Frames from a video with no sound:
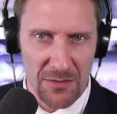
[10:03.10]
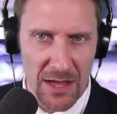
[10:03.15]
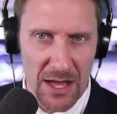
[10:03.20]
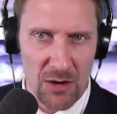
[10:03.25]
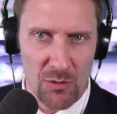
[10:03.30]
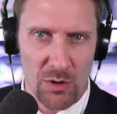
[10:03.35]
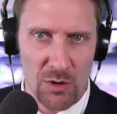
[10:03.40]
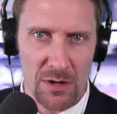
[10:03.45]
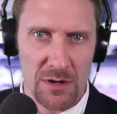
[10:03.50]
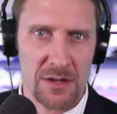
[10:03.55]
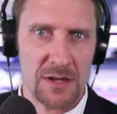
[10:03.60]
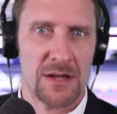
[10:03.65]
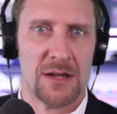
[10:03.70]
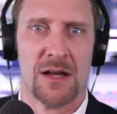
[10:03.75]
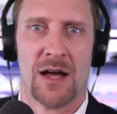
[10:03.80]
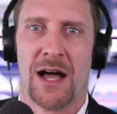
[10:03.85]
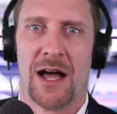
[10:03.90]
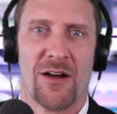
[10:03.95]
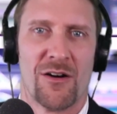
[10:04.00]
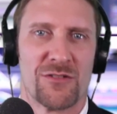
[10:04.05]
that one.
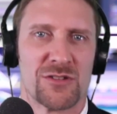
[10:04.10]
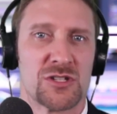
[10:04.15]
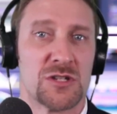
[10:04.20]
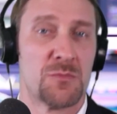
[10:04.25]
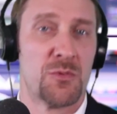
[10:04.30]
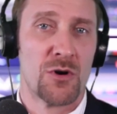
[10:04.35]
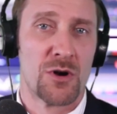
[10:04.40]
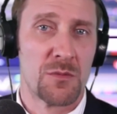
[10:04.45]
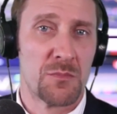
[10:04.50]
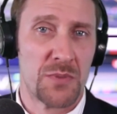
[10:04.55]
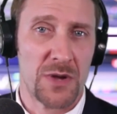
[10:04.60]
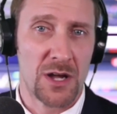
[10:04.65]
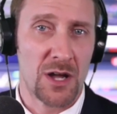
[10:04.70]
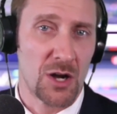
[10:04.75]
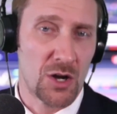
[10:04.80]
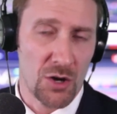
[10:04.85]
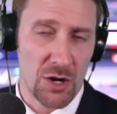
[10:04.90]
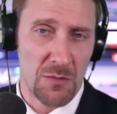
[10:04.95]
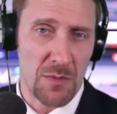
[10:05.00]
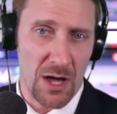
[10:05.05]
I obviously put a big, a
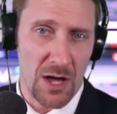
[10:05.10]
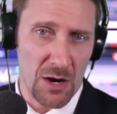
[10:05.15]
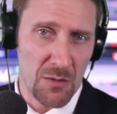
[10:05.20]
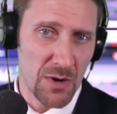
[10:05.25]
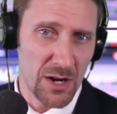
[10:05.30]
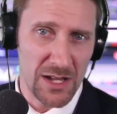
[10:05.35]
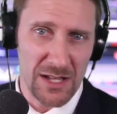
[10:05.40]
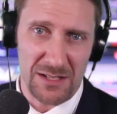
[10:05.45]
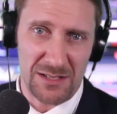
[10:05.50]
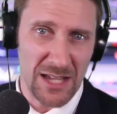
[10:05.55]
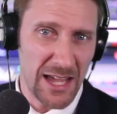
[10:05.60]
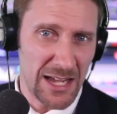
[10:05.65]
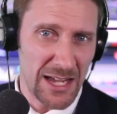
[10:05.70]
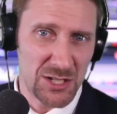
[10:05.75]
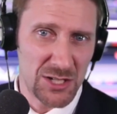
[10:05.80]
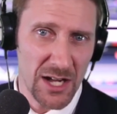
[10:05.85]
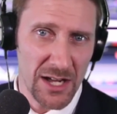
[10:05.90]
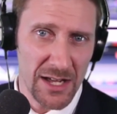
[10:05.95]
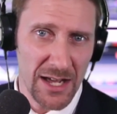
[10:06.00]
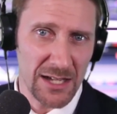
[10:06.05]
good amount of money into
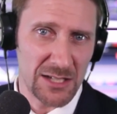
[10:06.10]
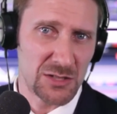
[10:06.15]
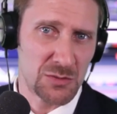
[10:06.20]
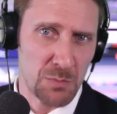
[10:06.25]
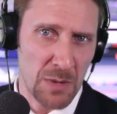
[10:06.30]
AGIX.